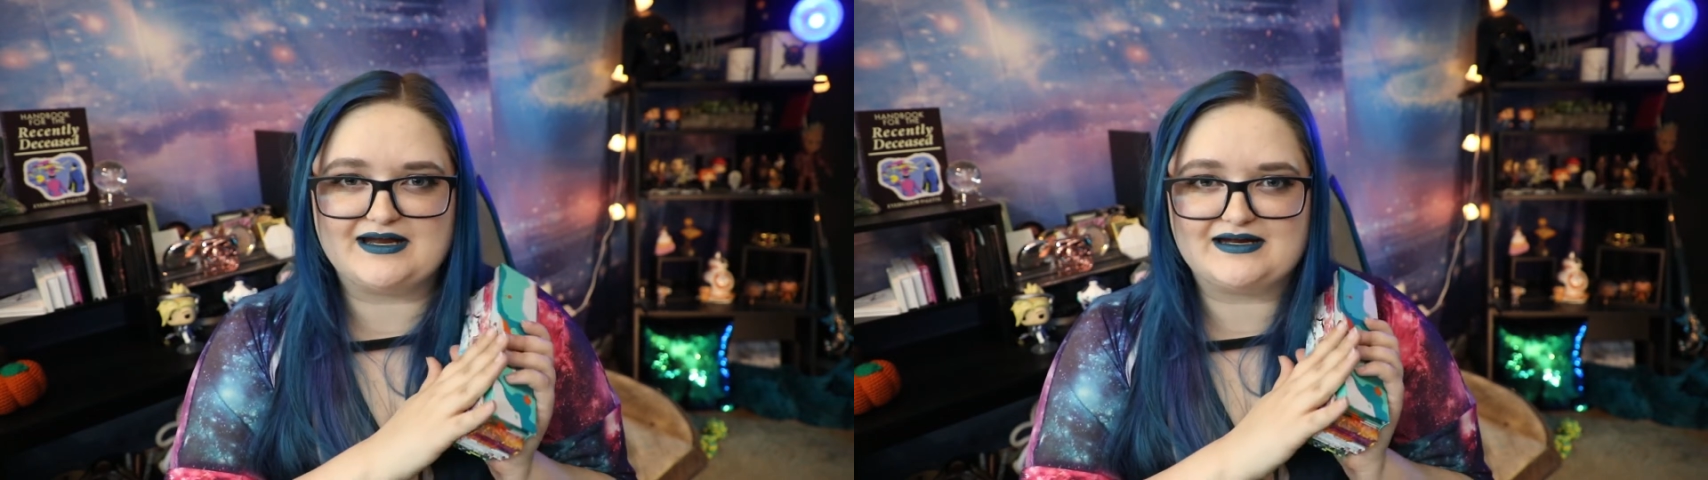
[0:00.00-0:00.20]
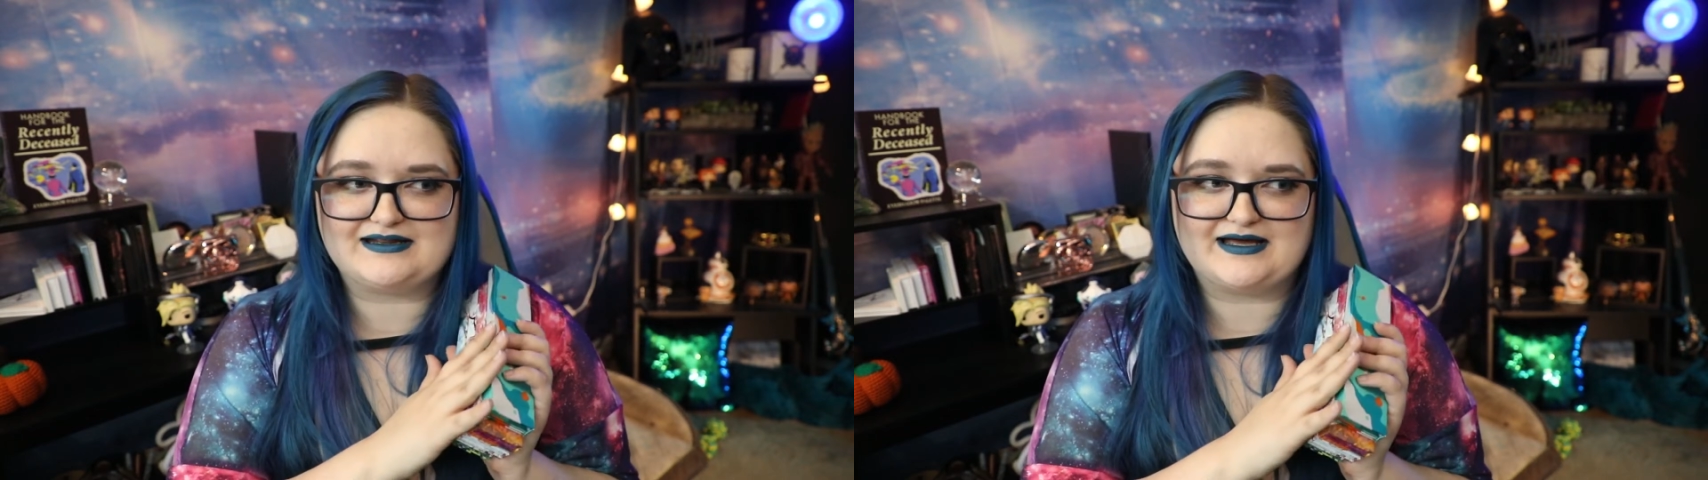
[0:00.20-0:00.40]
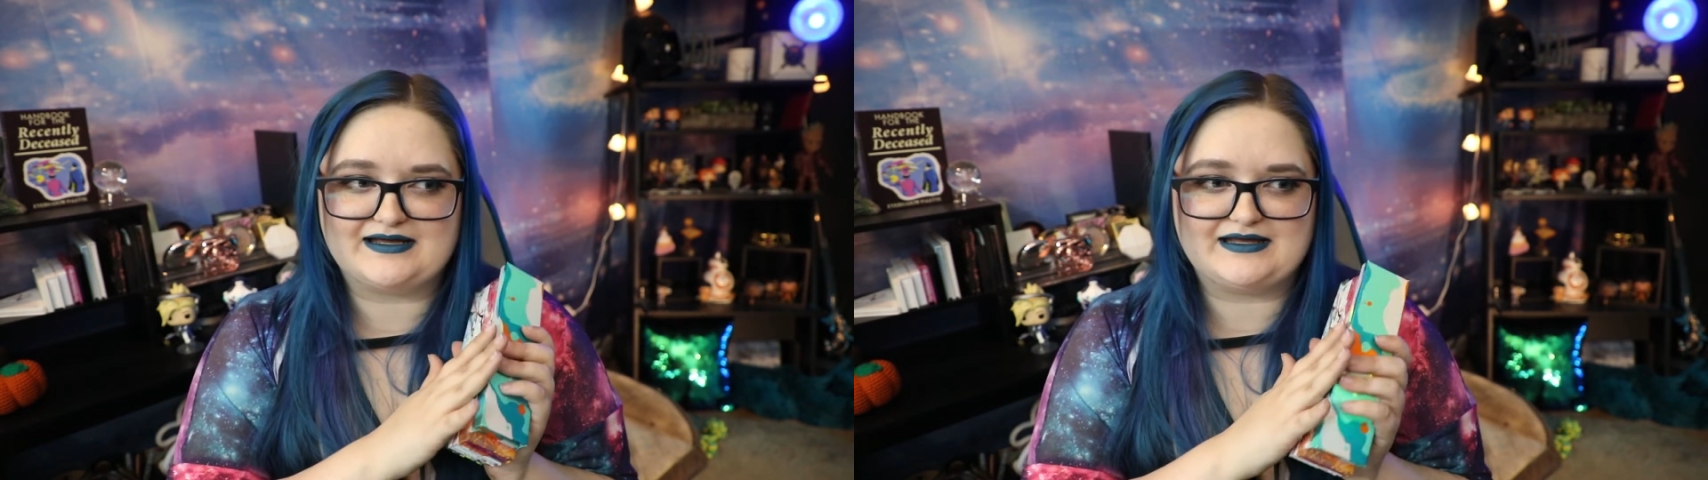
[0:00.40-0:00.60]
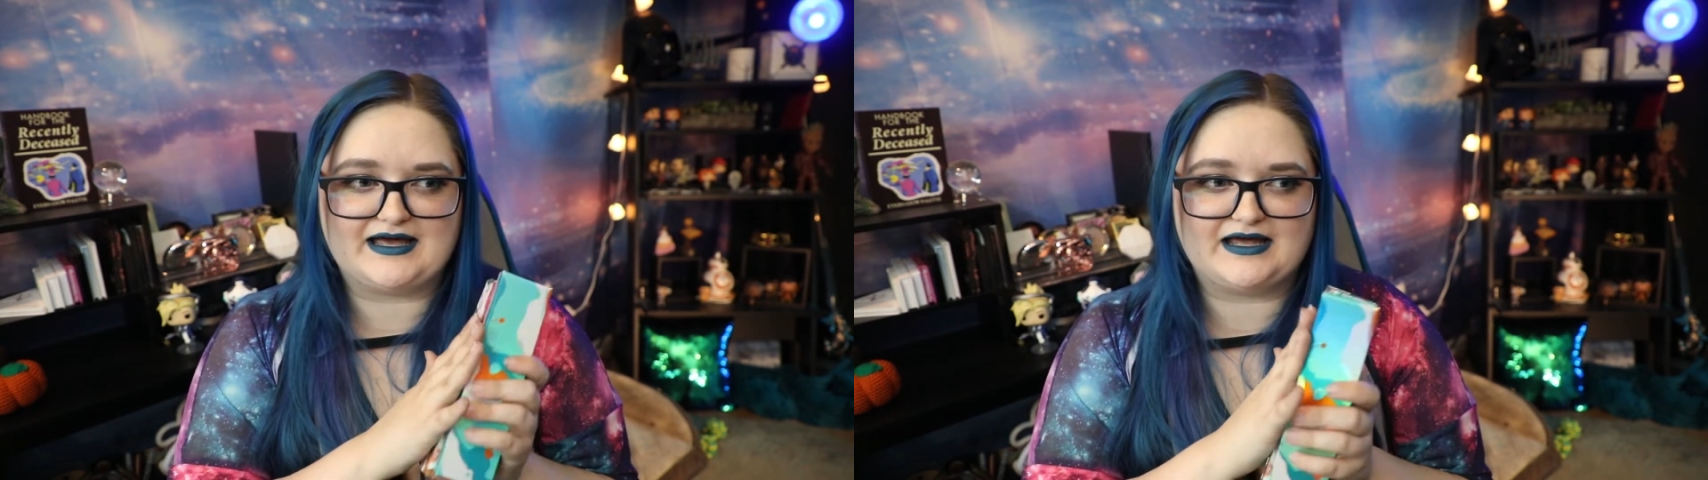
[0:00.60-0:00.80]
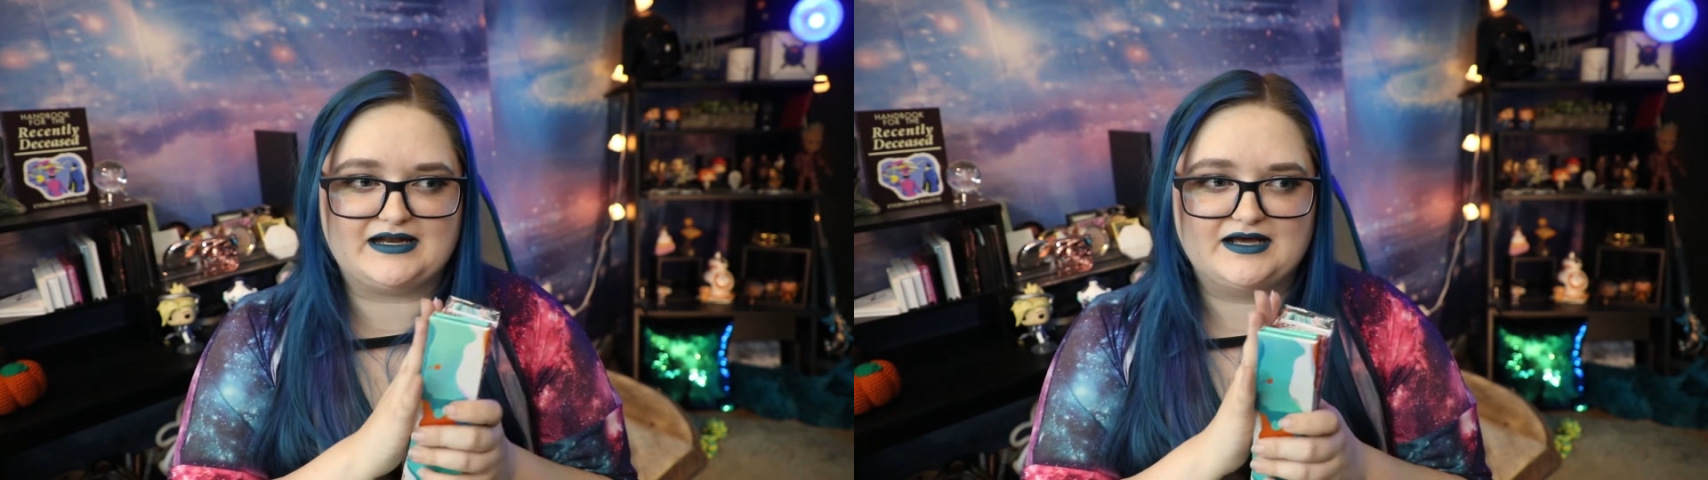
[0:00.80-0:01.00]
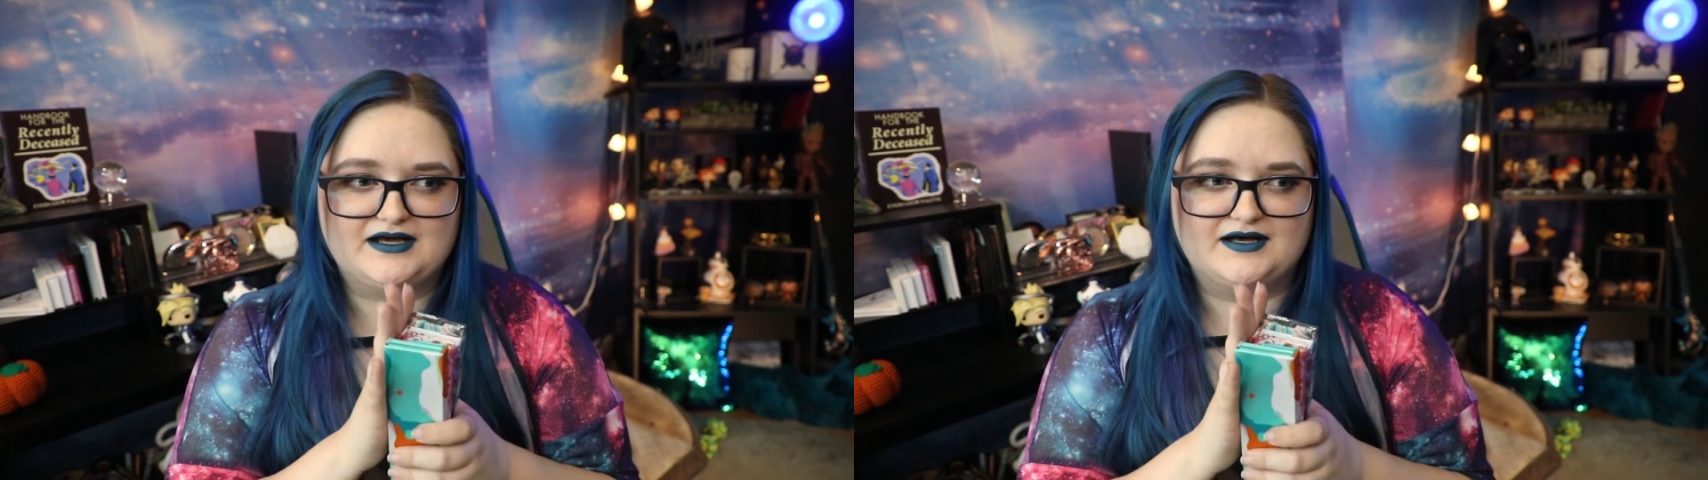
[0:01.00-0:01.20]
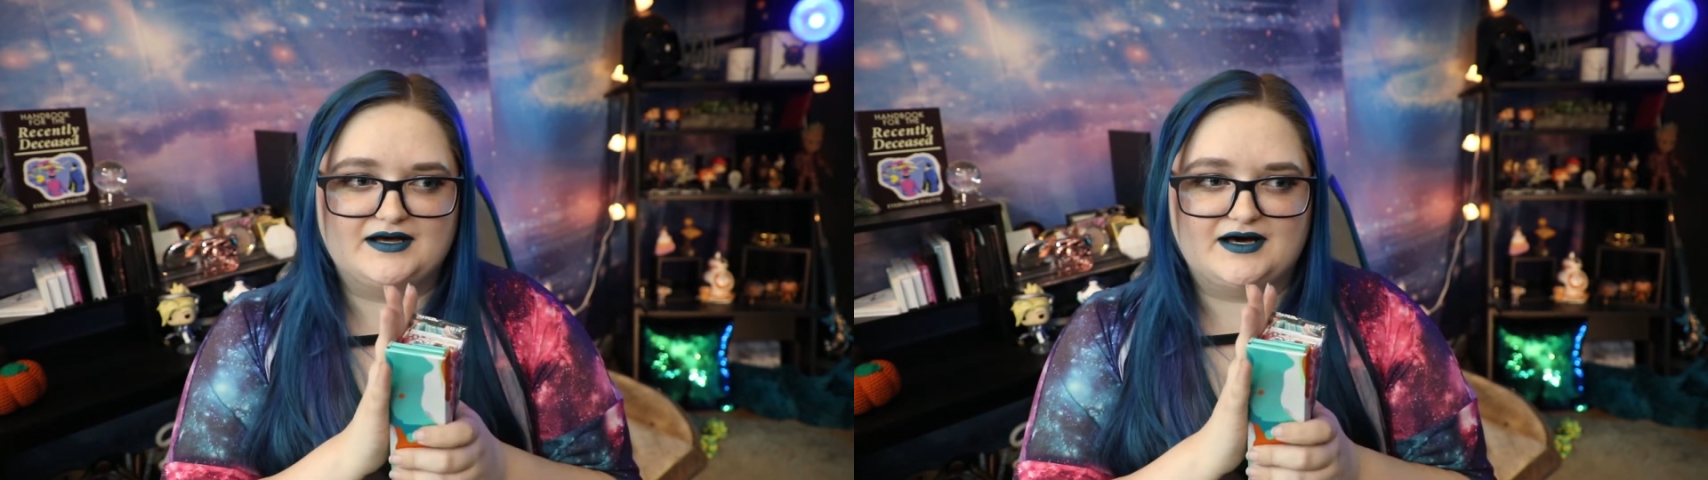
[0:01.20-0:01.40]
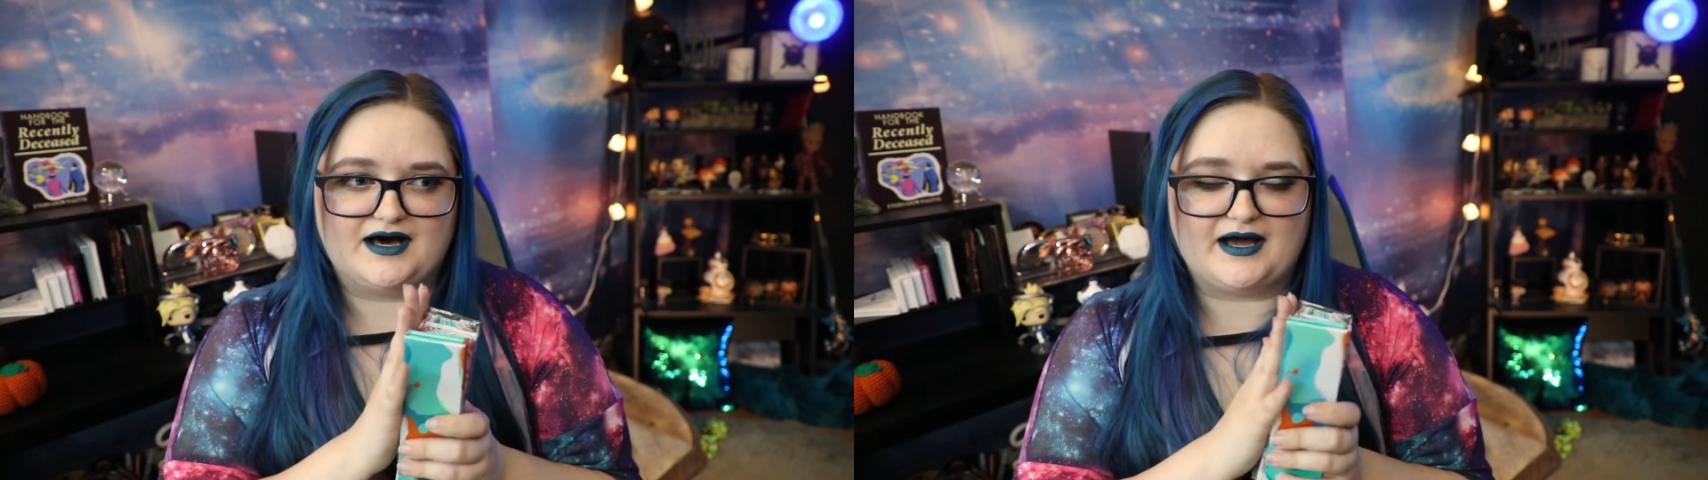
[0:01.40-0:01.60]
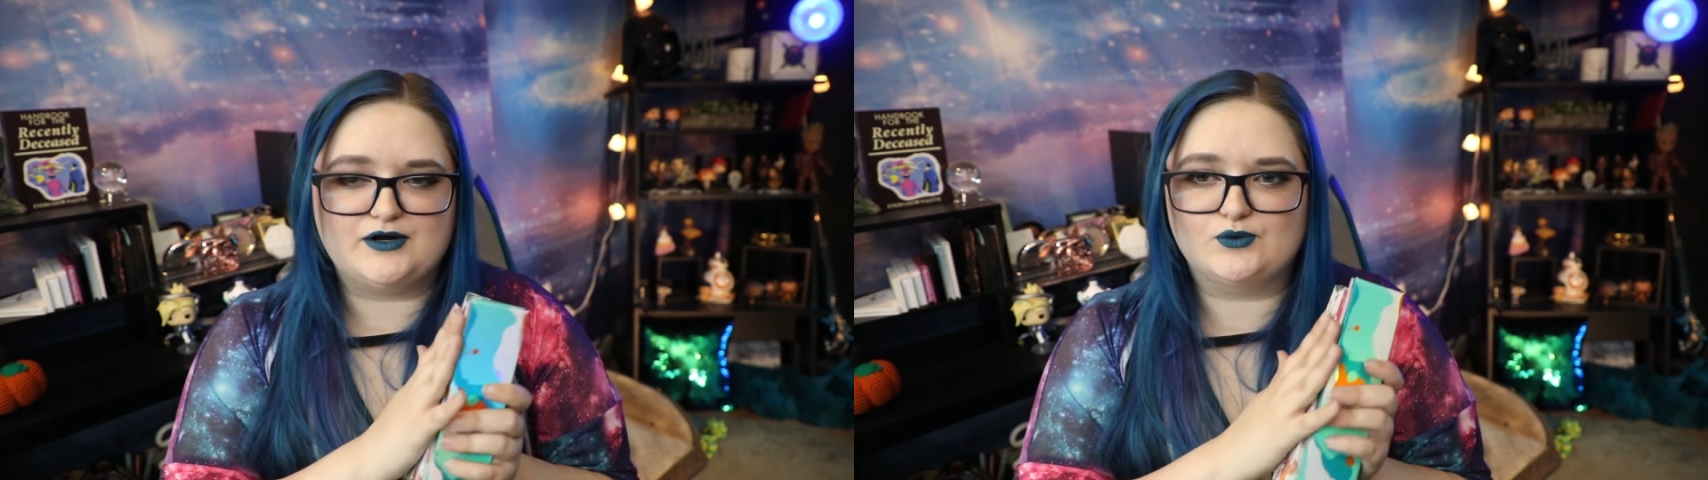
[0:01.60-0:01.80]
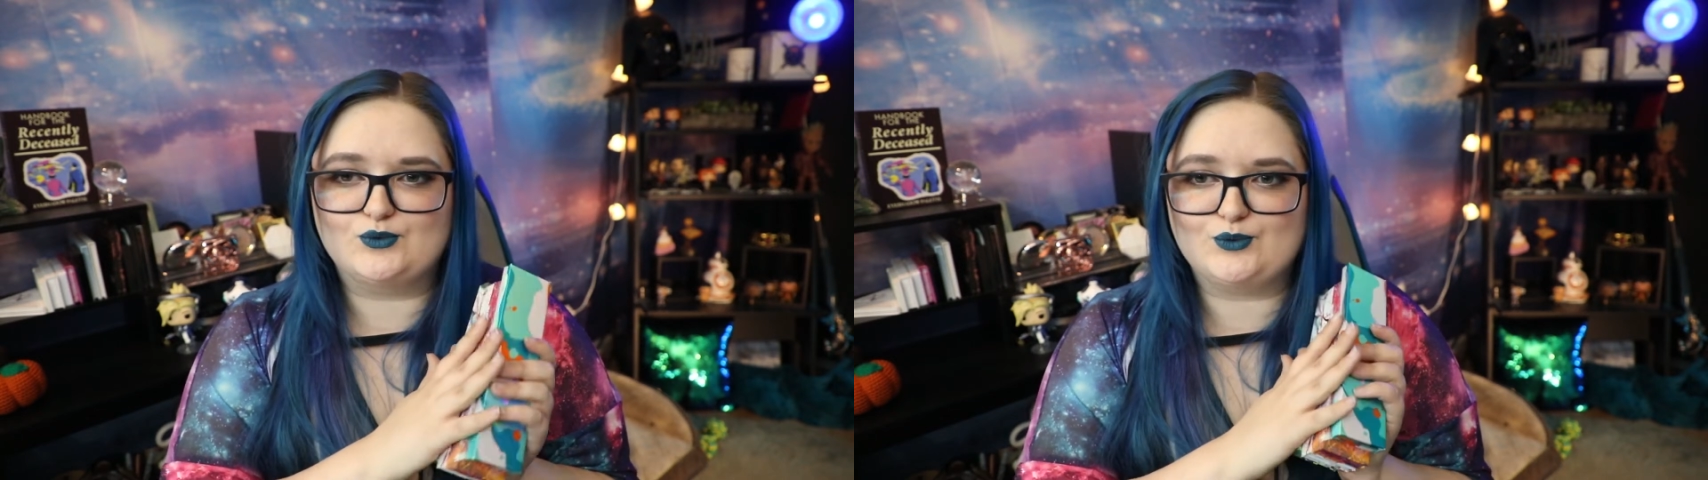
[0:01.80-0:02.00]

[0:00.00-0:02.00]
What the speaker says: edited that yet. I don't